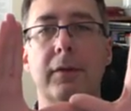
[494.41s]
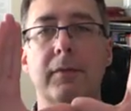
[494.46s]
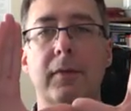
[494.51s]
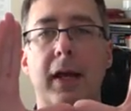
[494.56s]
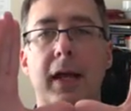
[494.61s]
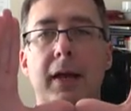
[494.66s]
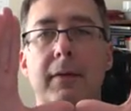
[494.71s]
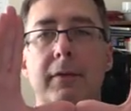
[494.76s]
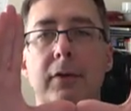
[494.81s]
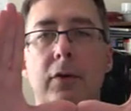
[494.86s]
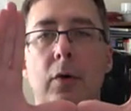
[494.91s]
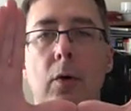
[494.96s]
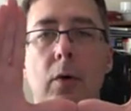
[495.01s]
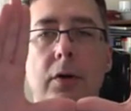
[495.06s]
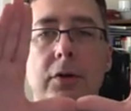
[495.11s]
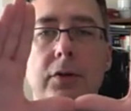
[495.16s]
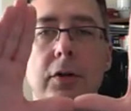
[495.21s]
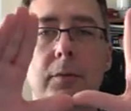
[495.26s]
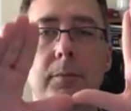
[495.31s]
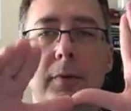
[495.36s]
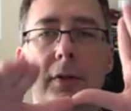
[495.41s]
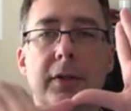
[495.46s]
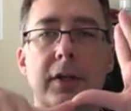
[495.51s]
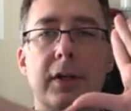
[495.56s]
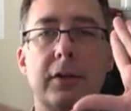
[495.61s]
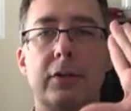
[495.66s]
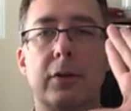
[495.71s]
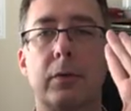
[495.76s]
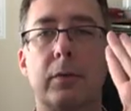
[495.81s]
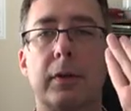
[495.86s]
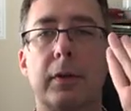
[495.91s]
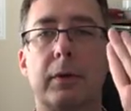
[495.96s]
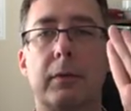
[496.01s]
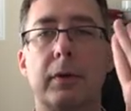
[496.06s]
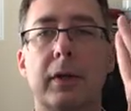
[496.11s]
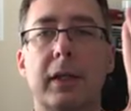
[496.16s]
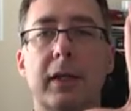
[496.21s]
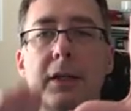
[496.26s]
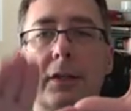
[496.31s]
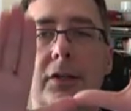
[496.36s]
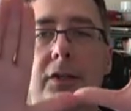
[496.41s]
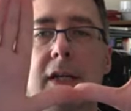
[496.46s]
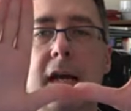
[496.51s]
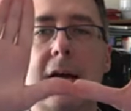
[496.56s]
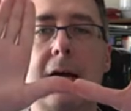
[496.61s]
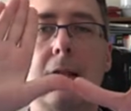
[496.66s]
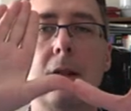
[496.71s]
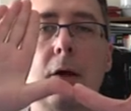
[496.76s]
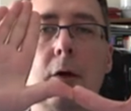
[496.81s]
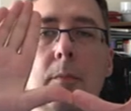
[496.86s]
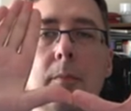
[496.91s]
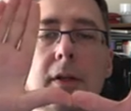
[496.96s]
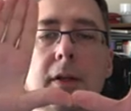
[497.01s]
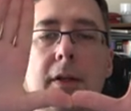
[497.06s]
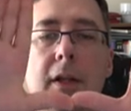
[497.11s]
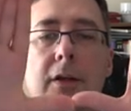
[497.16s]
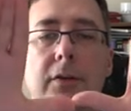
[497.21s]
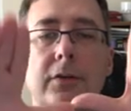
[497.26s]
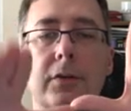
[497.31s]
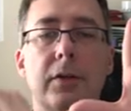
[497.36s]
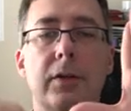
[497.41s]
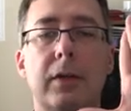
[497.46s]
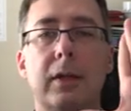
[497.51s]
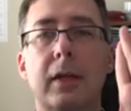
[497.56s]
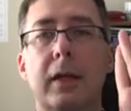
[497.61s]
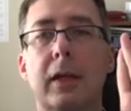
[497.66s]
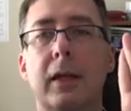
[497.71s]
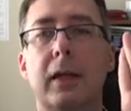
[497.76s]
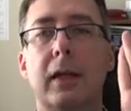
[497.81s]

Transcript: if I have a torsional potential with a really shallow potential,